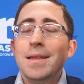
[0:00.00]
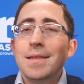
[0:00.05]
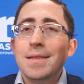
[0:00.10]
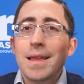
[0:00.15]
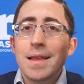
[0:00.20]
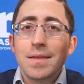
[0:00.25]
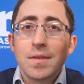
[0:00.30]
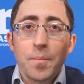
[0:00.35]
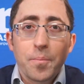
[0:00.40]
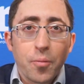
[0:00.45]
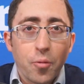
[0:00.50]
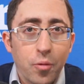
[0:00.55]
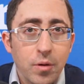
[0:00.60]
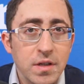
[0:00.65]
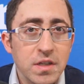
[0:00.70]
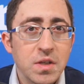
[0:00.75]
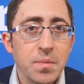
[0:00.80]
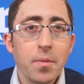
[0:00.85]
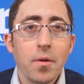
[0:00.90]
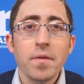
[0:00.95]
the
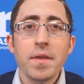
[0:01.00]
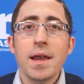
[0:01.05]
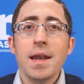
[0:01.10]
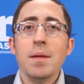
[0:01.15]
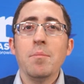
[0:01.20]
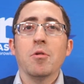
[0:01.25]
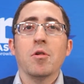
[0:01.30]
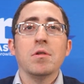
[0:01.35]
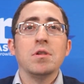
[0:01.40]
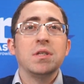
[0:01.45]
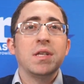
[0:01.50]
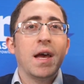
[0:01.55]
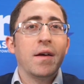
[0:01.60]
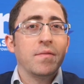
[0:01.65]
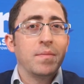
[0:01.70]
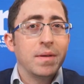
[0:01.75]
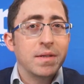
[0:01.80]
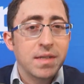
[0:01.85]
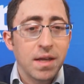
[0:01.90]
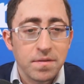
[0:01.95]
principle that immigrants
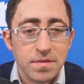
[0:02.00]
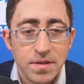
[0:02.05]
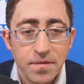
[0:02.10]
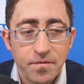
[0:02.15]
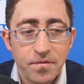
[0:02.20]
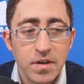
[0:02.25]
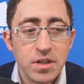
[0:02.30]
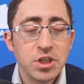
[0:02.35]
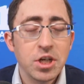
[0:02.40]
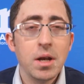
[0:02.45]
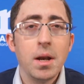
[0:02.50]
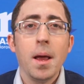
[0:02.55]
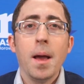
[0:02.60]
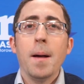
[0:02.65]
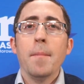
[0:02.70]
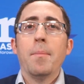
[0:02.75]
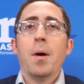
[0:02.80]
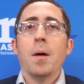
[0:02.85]
have to be self-sufficient,